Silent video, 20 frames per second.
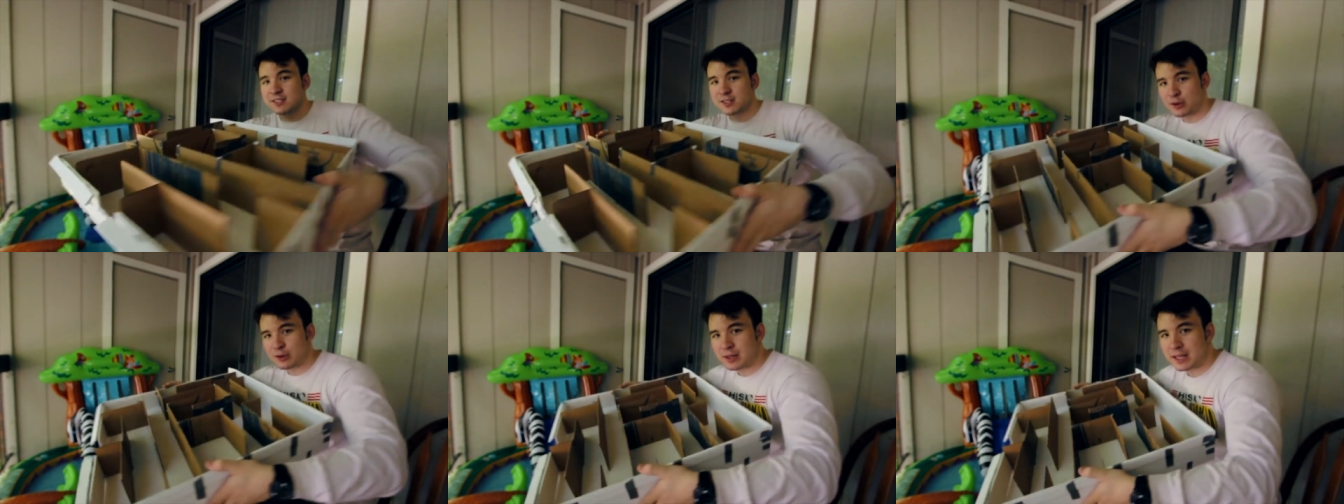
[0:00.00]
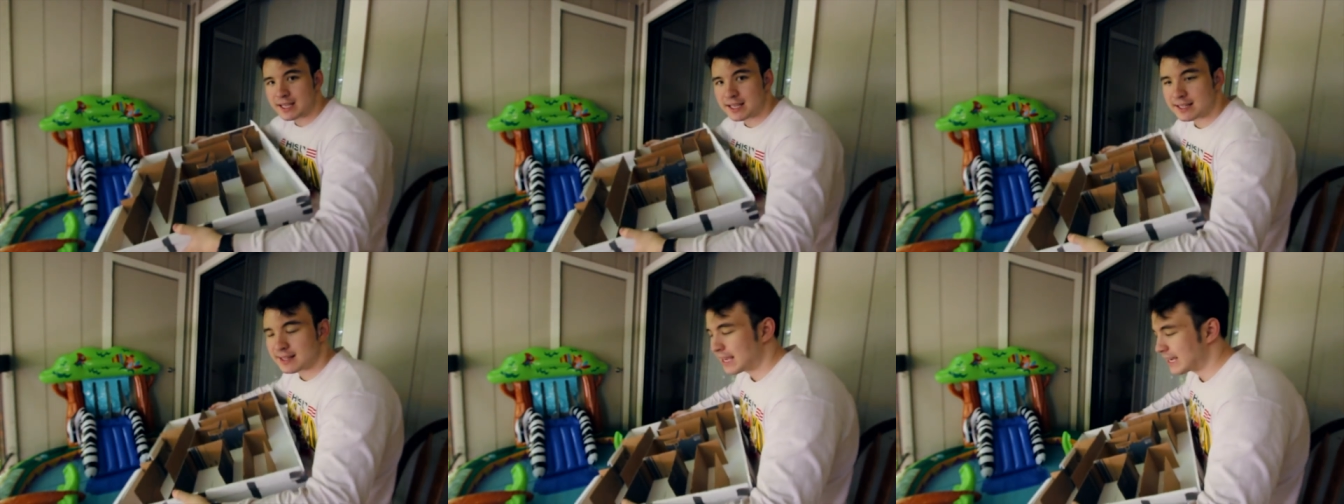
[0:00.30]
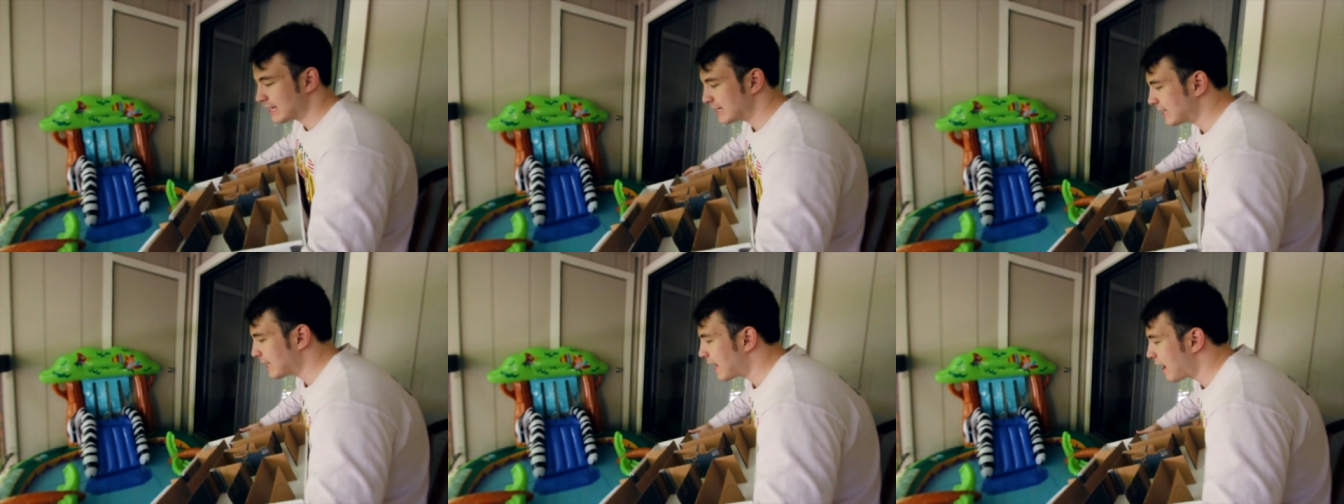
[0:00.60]
so they can
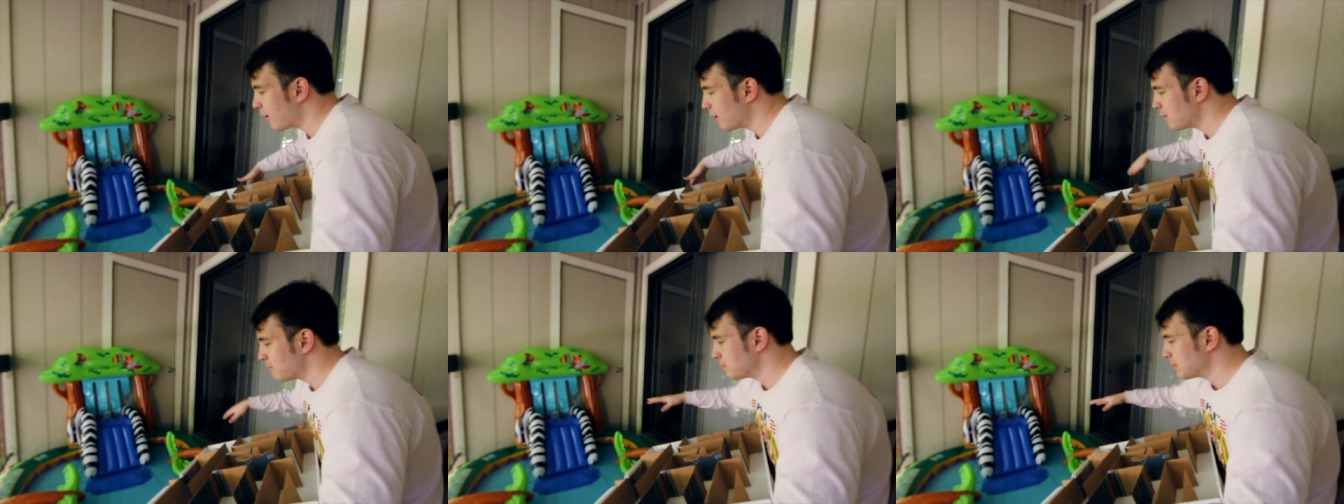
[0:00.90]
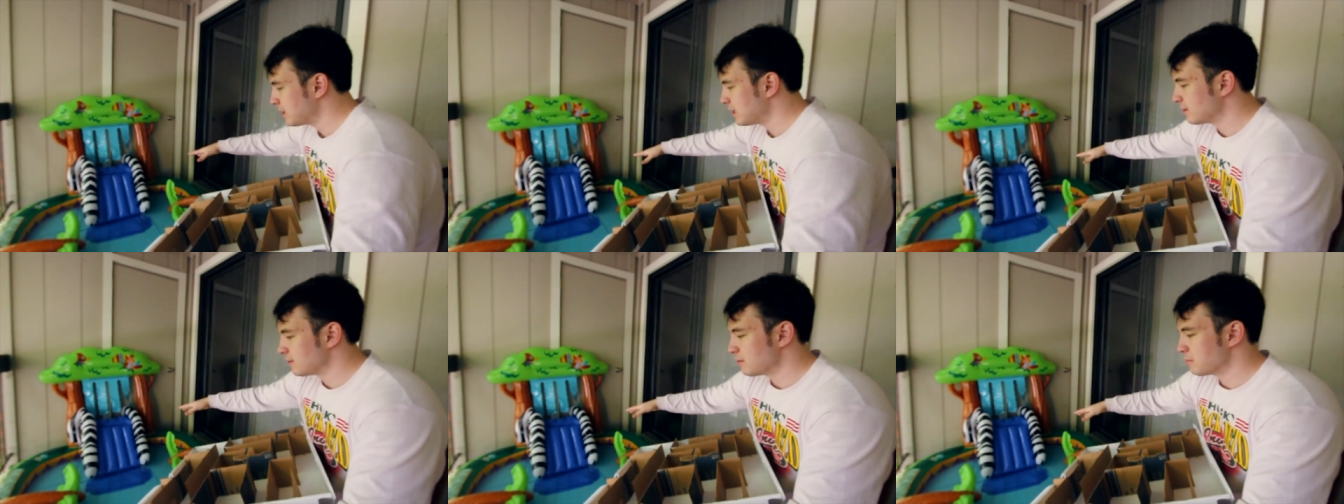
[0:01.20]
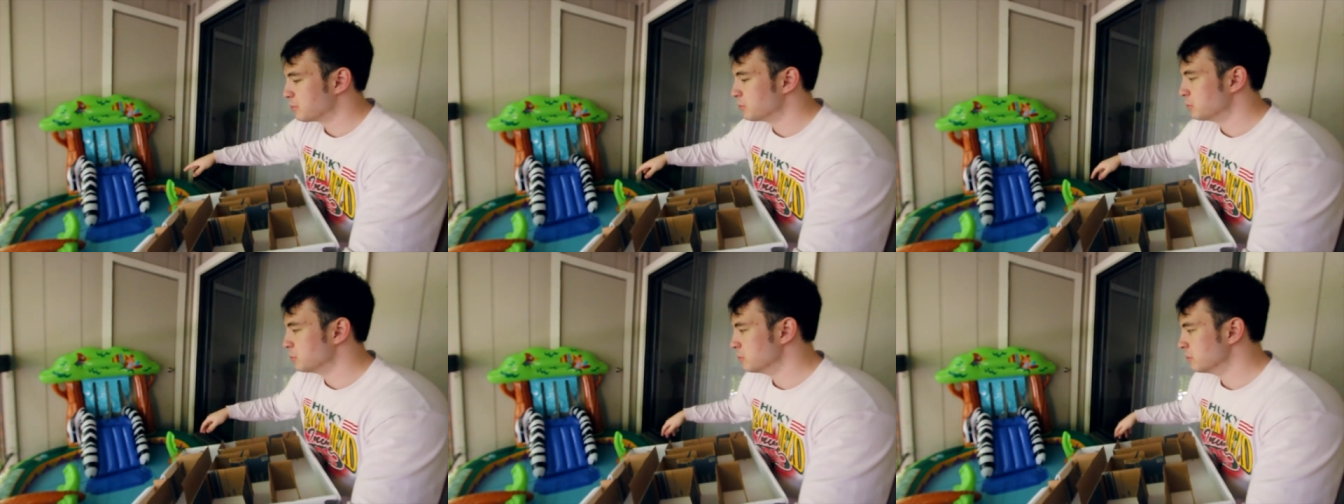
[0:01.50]
like get out and be in the
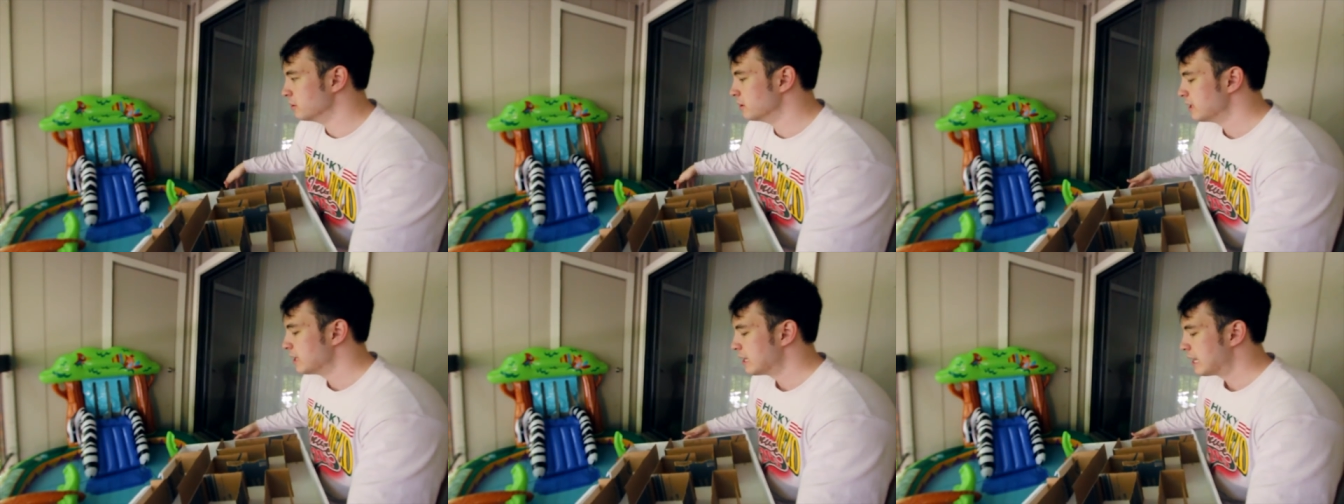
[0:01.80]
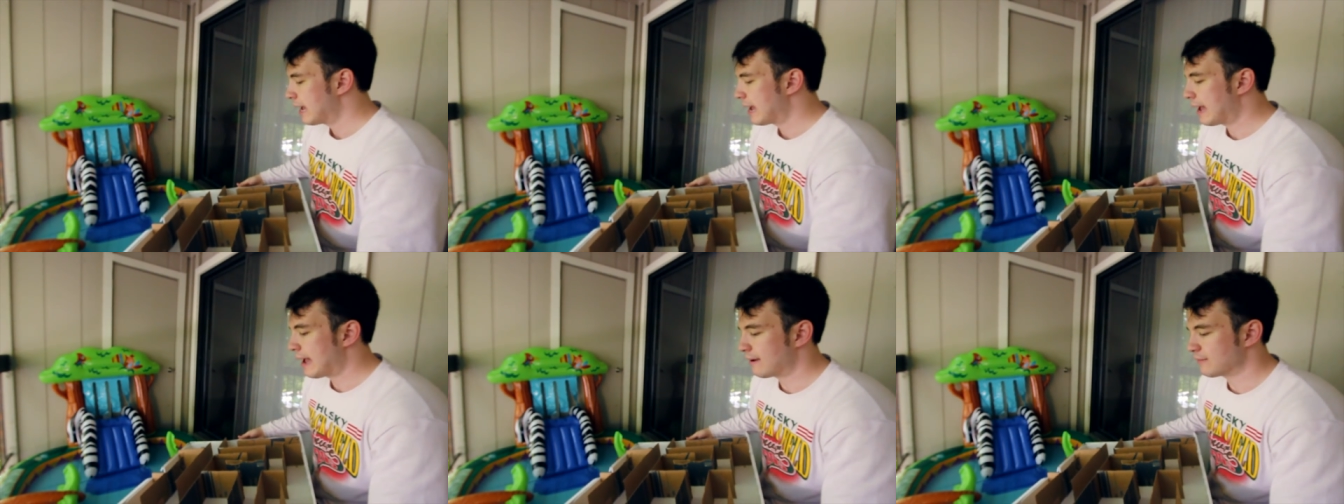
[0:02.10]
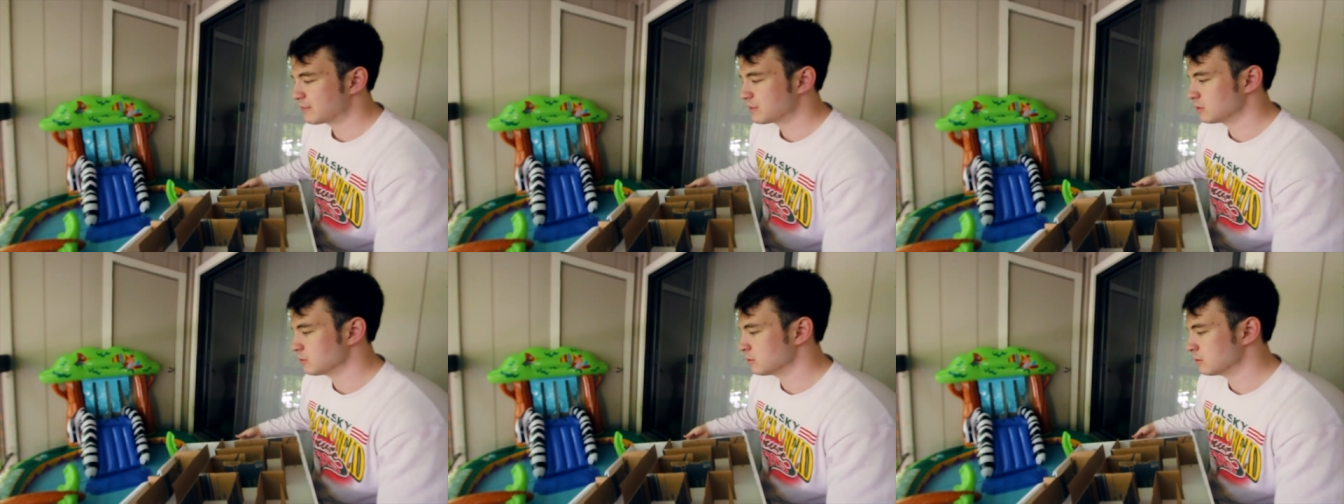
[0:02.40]
pool
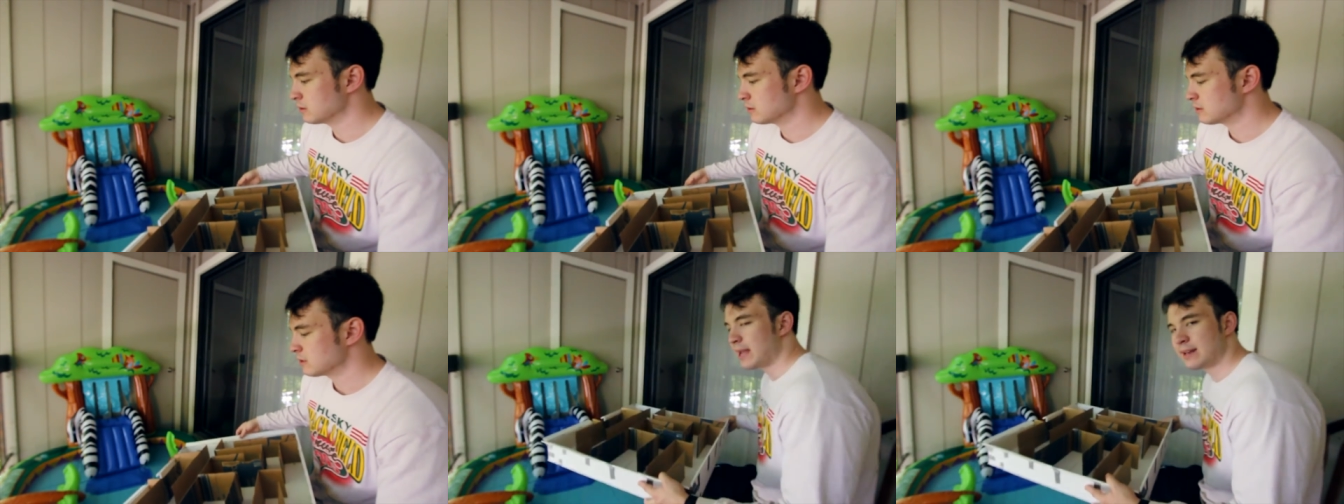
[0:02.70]
afterwards.